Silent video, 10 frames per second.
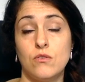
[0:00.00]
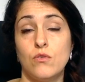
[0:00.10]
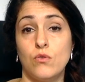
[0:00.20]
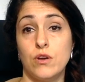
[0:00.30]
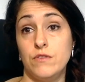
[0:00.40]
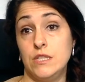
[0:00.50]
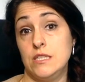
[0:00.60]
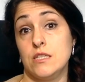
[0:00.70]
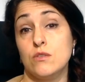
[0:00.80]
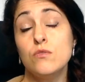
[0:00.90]
or if it
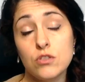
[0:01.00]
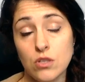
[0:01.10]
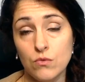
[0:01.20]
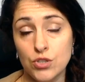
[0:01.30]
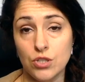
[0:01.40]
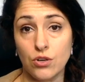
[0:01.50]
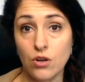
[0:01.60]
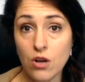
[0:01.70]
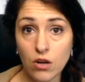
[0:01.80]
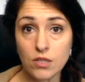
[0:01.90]
is a good solution or
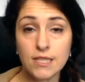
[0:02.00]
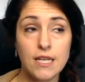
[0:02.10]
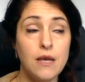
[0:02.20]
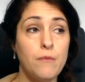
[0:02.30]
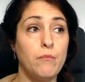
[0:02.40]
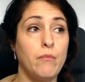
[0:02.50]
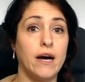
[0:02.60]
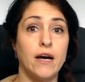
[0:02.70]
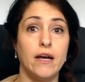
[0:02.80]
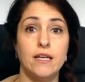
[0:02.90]
not,
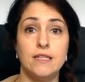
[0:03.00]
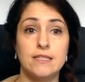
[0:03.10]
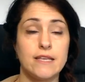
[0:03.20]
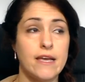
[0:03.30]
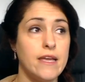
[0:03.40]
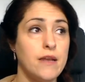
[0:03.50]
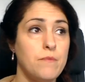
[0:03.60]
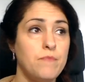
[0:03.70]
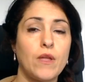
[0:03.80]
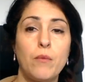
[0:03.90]
by
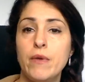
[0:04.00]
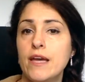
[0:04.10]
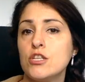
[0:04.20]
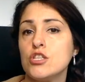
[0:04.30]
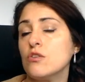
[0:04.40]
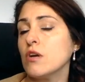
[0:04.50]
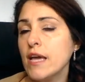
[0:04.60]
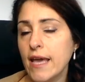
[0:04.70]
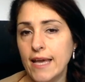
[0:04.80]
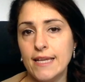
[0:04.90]
saying, pienso
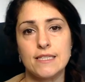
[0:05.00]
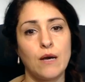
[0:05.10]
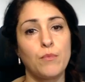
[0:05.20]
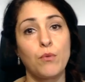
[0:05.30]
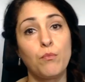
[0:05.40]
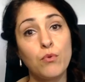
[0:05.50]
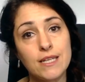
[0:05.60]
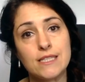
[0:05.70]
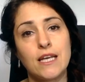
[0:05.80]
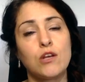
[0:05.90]
que esta
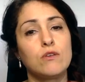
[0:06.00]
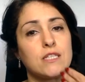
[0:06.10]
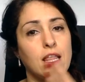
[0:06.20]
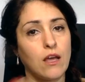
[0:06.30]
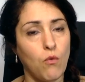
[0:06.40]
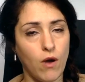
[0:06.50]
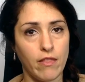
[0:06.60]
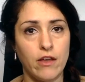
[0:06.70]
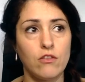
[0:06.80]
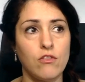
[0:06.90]
propuesta no es
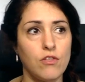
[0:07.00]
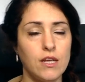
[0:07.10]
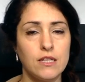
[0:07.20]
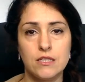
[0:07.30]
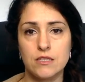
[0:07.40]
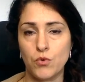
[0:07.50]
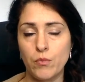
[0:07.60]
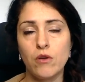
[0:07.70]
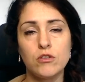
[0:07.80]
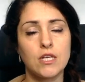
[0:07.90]
adecuada. I don't think this
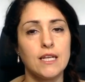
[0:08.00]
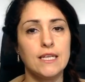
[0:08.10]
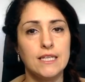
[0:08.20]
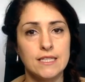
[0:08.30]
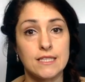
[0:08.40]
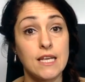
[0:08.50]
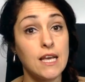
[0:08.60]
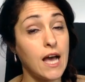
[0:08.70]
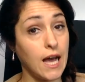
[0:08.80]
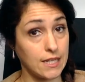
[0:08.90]
proposal is
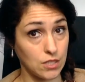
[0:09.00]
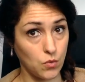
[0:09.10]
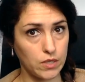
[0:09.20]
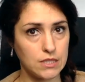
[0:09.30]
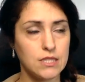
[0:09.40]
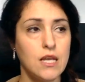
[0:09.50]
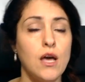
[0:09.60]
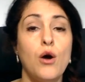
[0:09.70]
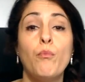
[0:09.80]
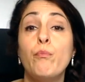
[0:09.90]
adequate.
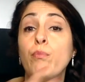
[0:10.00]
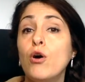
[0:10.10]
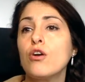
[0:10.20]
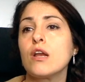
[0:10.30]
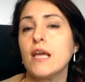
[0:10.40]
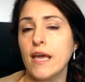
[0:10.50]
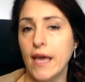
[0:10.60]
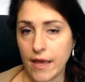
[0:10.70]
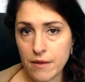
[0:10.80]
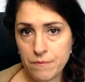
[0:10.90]
¿Por
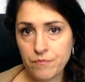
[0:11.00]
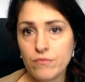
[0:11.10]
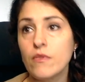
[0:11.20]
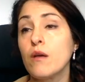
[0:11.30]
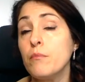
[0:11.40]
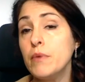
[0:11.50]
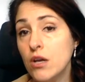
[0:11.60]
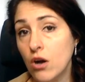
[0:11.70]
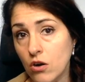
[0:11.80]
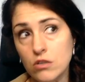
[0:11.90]
qué?
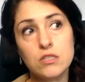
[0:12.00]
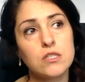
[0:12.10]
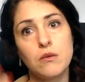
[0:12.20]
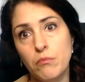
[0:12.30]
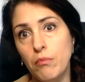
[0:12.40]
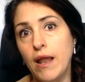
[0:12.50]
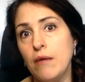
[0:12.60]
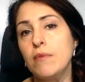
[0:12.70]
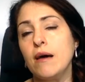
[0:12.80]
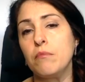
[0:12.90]
Because
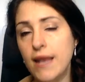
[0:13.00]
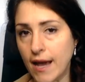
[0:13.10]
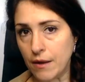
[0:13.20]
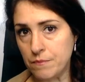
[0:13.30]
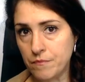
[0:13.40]
bla bla bla.